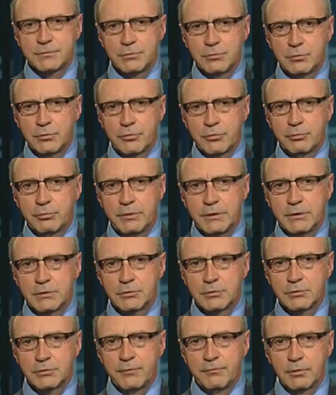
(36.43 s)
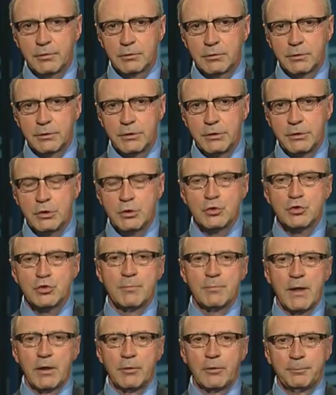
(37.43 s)
two or three years we've heard a huge
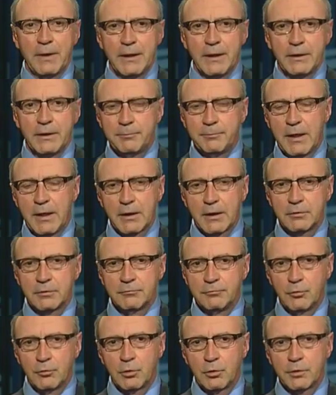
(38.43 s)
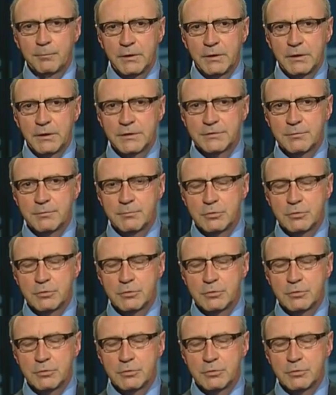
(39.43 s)
amount bandied back and forth because